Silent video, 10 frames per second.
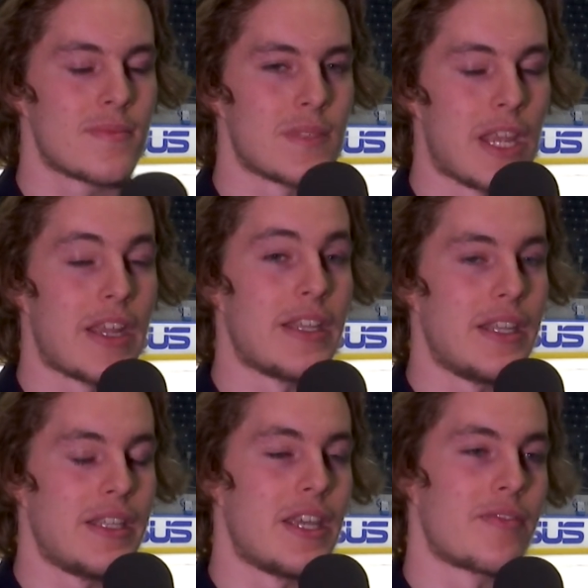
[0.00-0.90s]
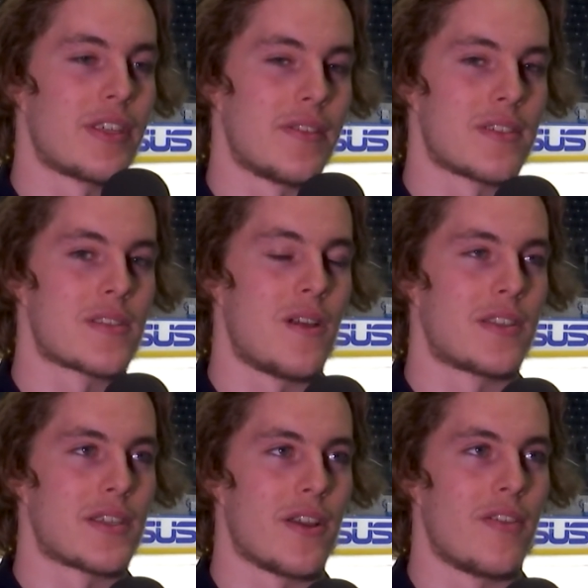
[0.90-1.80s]
Yeah, he definitely gives us
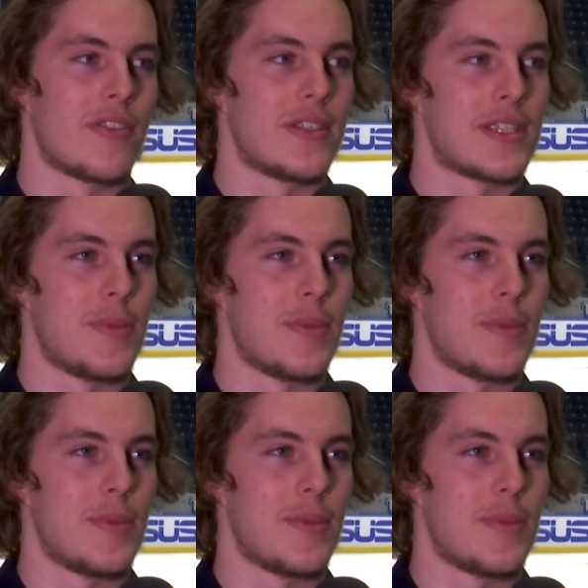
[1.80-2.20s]
lots of confidence.